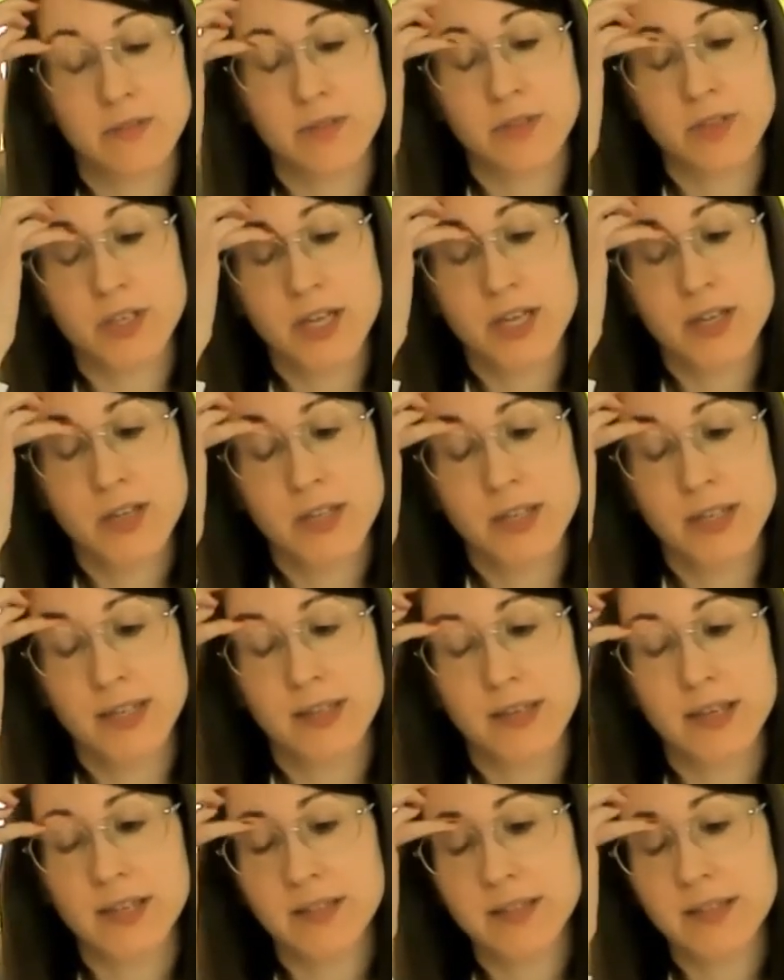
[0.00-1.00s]
change is
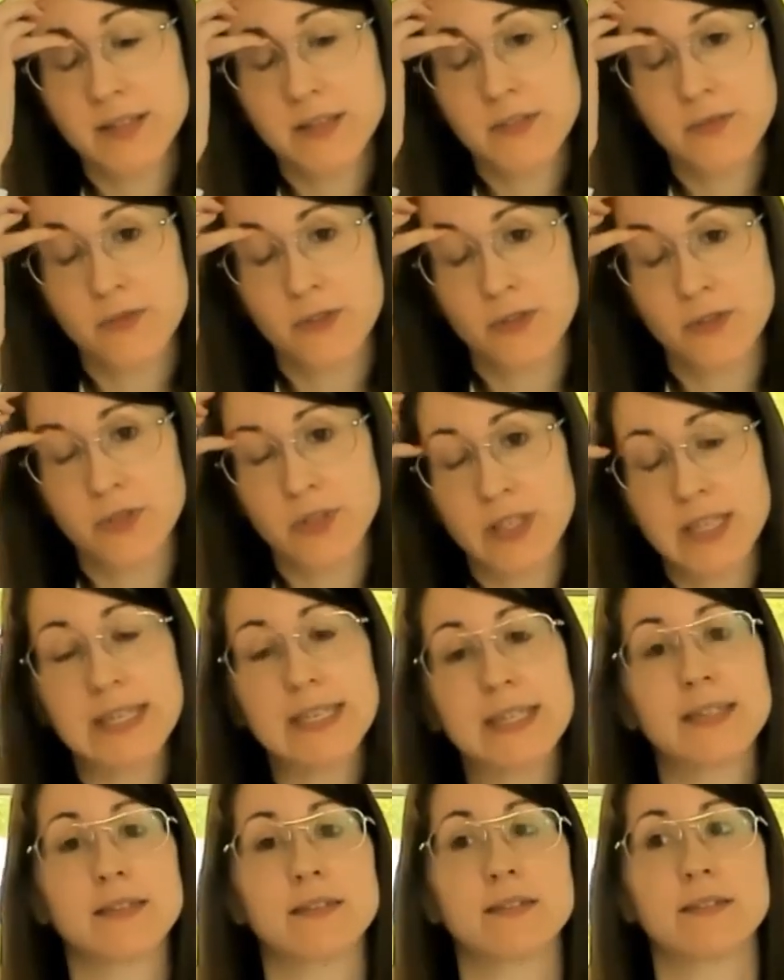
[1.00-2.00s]
needed from
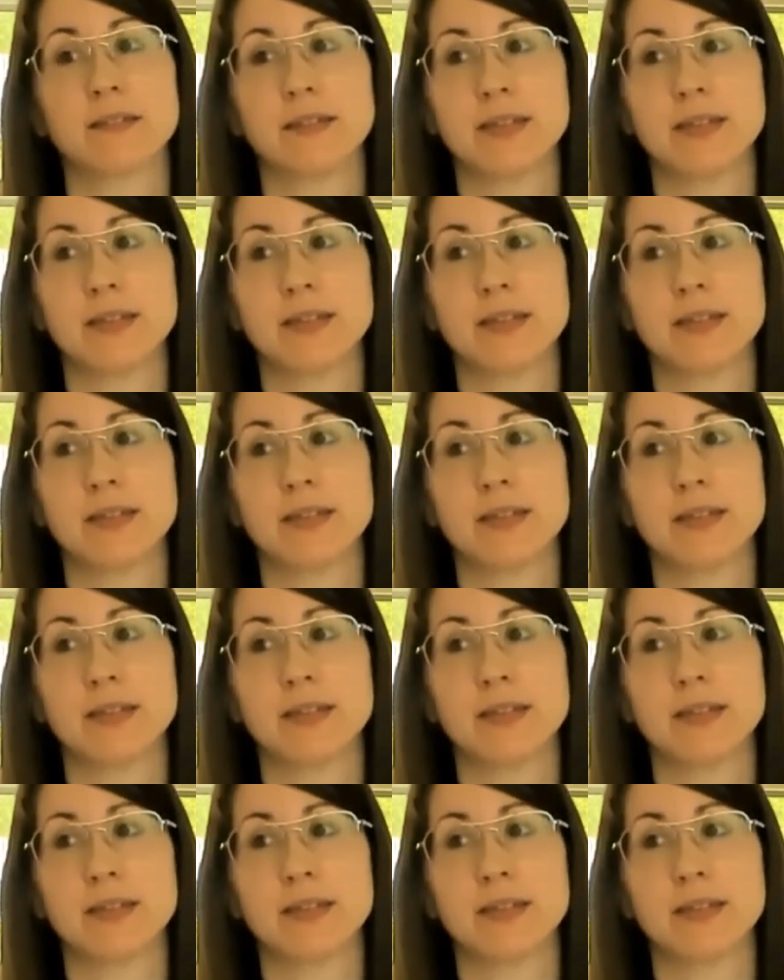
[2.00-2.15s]
this